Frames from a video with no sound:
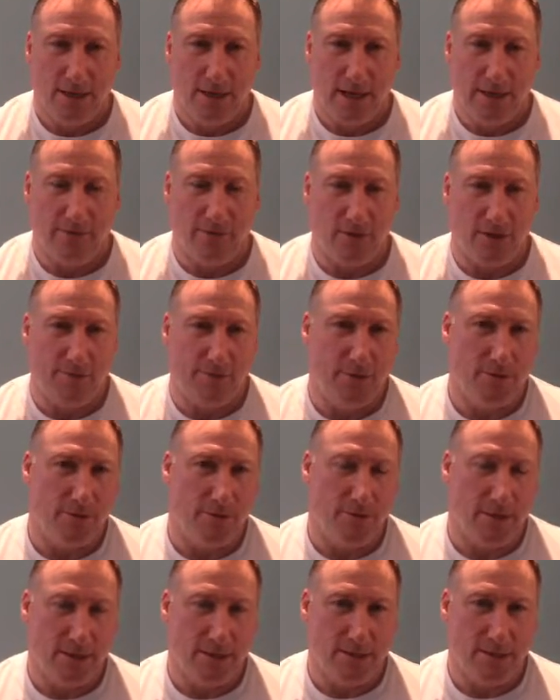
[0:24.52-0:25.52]
and you've got to be
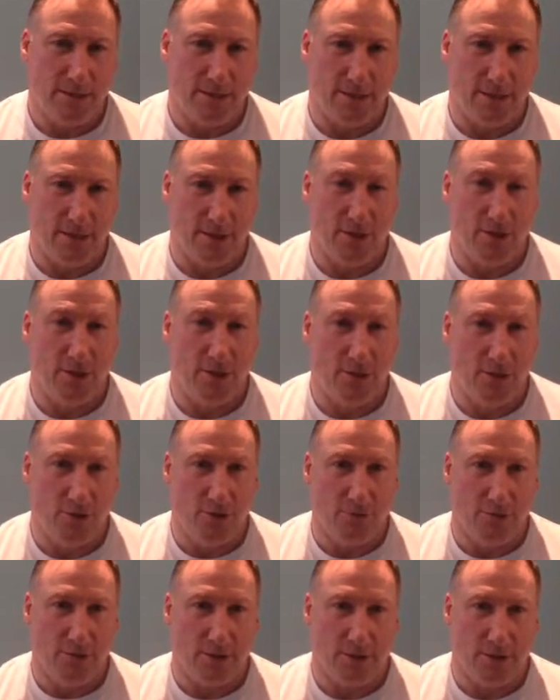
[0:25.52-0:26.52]
authentic, you've got to
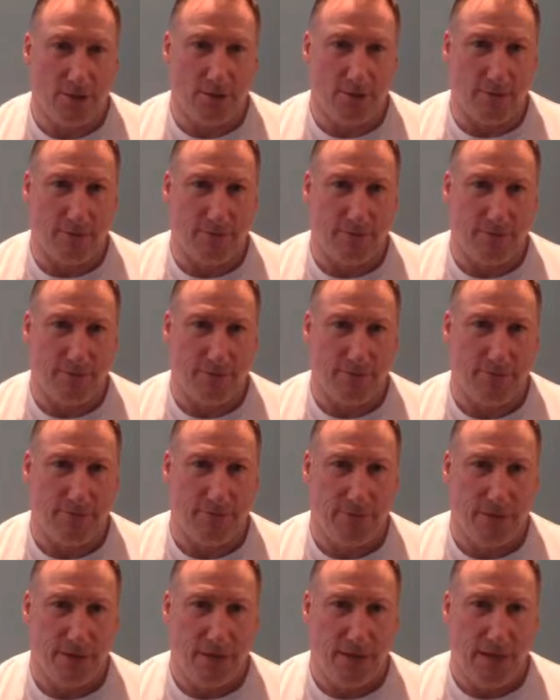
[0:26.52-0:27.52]
know your stuff.
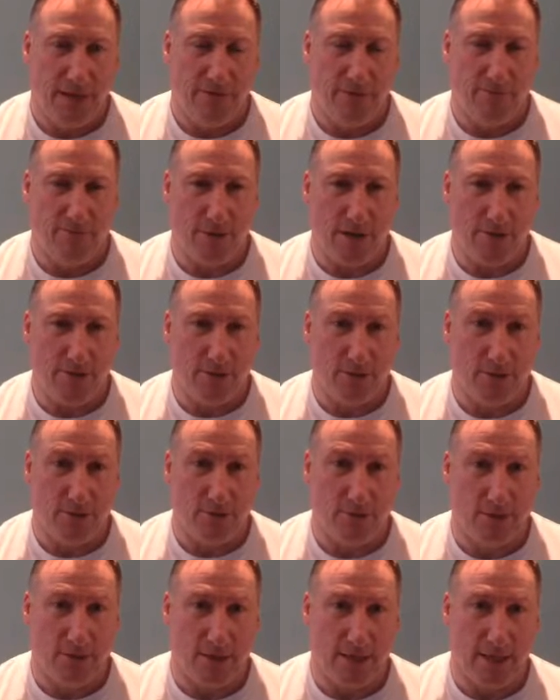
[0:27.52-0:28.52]
If you marry the two
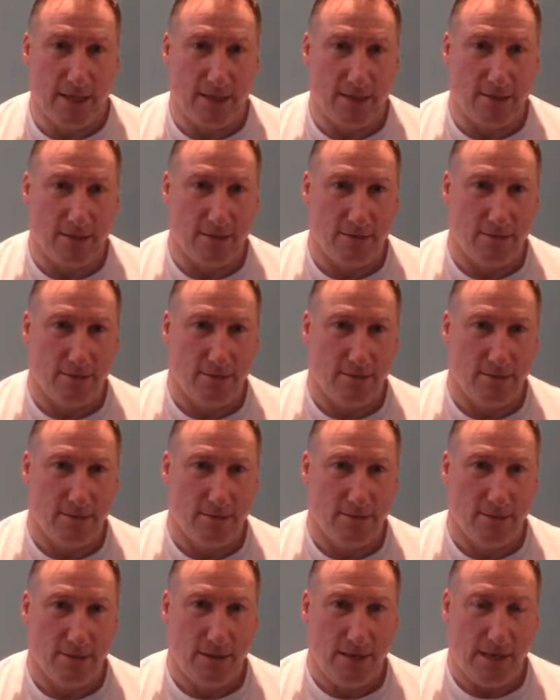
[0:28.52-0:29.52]
together,
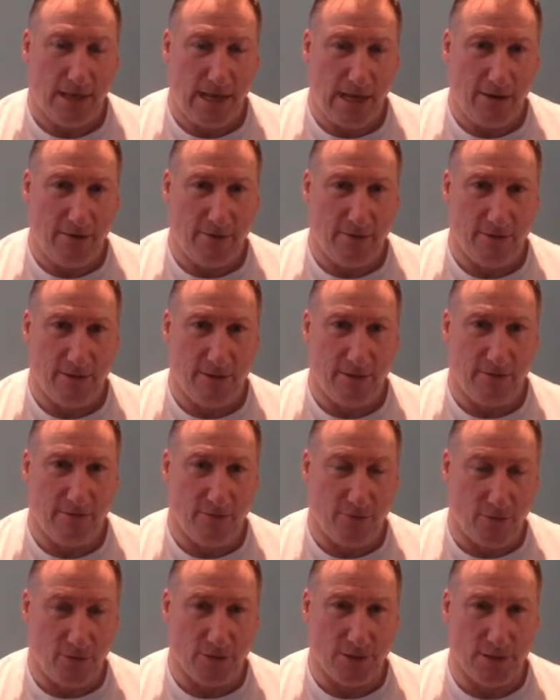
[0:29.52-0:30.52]
everything
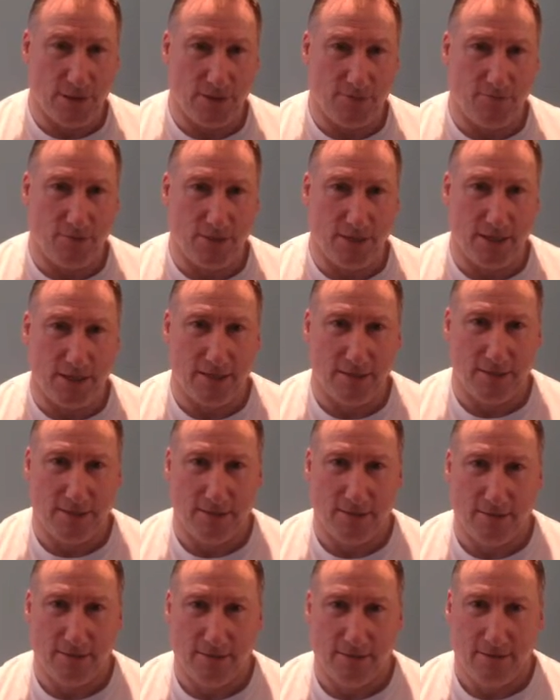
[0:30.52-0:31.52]
falls into place.
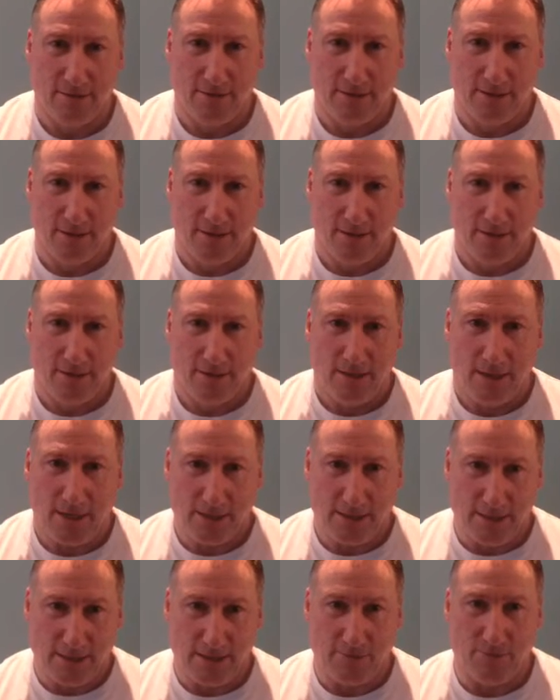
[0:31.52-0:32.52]

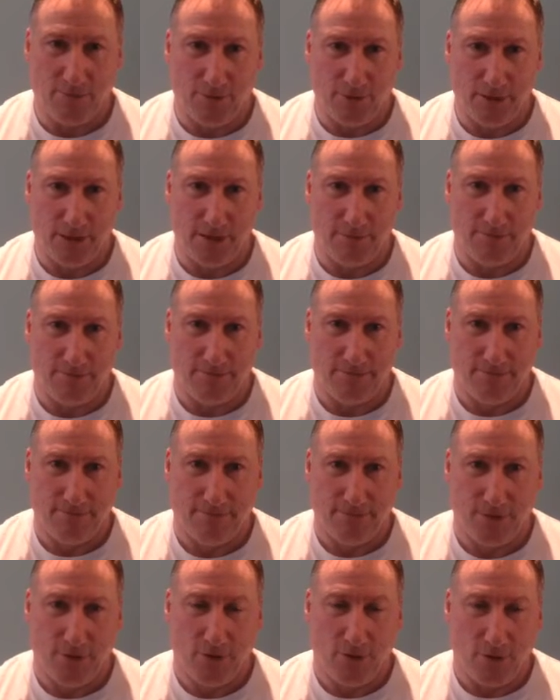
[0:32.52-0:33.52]
That's a simple tip
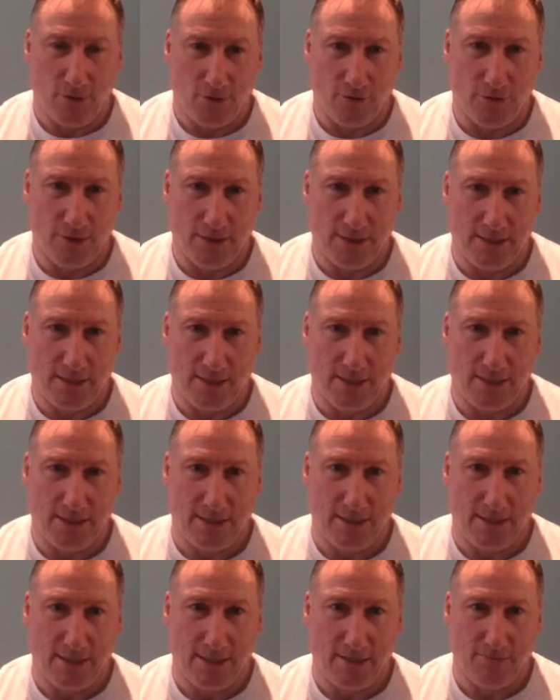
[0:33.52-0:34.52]

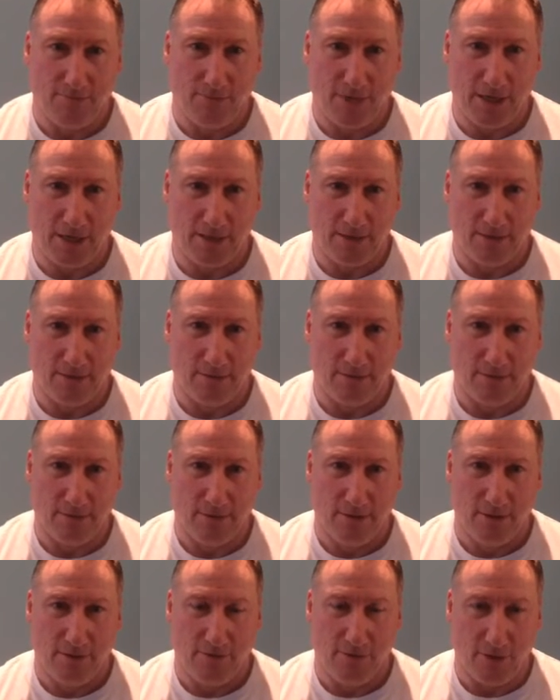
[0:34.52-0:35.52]
authenticity and passion
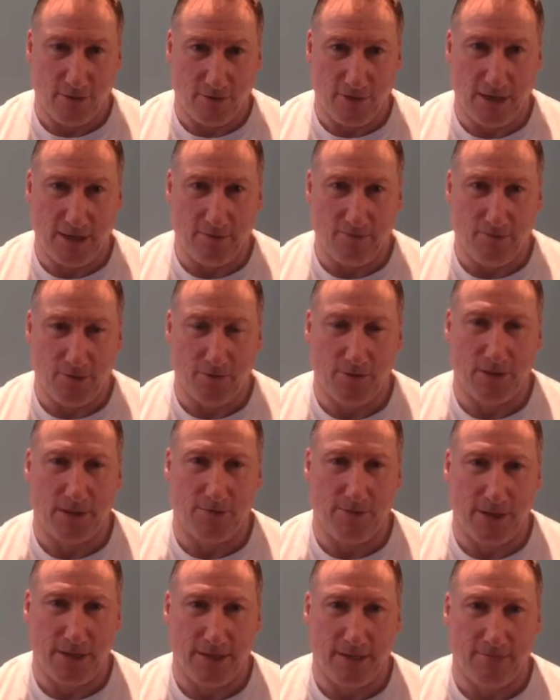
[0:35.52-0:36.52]
for great public
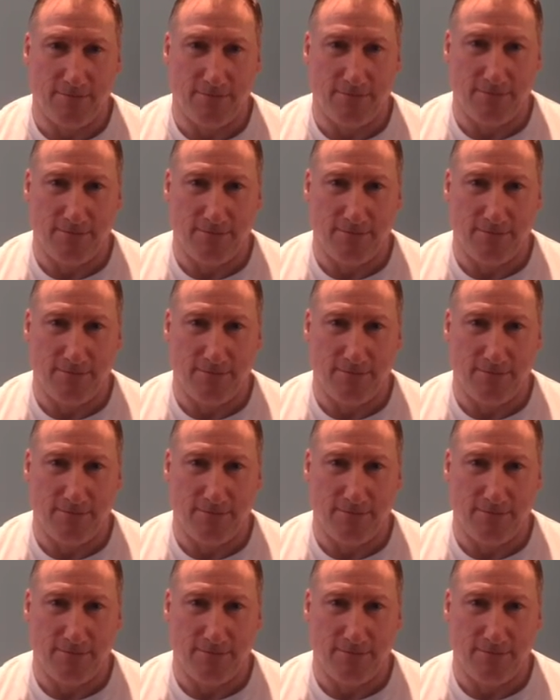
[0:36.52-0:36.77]
speaking.